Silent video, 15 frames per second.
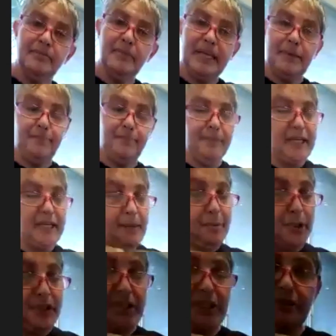like a bush
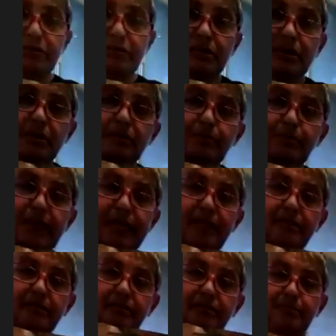
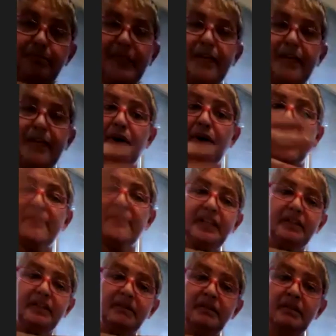planter out of it.
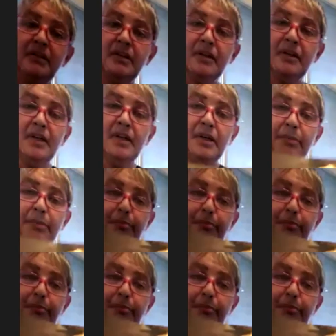But